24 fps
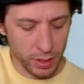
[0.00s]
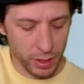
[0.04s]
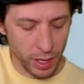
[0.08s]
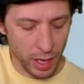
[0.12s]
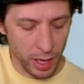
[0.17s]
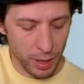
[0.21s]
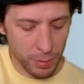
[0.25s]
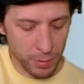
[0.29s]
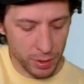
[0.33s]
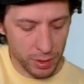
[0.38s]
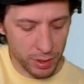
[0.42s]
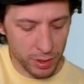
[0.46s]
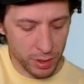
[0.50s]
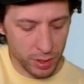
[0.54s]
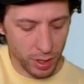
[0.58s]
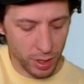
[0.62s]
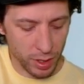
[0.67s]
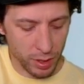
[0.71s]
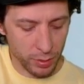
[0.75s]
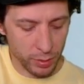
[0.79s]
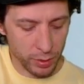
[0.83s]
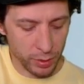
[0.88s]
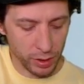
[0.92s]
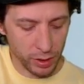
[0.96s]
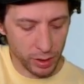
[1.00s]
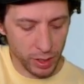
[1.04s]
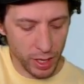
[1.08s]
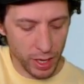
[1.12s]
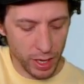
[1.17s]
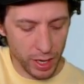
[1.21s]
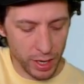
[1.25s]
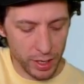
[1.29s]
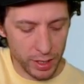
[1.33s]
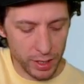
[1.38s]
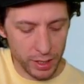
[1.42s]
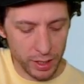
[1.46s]
I'm going to start with a
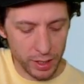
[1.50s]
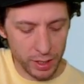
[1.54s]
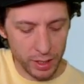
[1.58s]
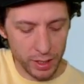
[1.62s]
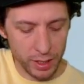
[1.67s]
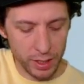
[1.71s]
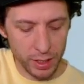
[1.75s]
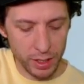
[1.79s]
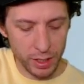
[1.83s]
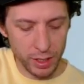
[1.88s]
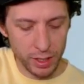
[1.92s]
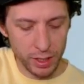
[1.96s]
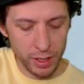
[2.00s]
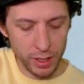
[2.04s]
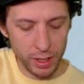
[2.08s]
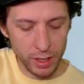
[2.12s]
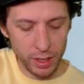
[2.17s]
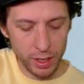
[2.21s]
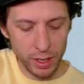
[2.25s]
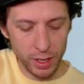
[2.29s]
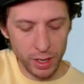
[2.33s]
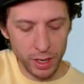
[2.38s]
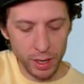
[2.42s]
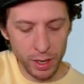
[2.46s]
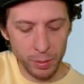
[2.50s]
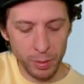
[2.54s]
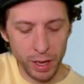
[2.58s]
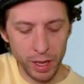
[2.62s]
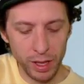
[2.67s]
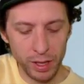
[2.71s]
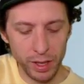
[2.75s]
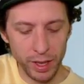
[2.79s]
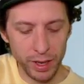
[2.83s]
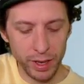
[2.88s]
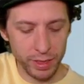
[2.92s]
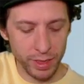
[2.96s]
line
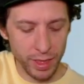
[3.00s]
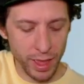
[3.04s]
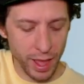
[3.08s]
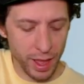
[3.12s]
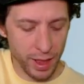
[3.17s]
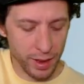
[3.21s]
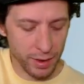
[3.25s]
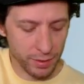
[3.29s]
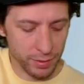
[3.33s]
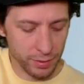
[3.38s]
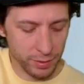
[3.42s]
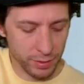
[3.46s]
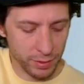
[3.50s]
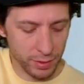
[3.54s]
about like that.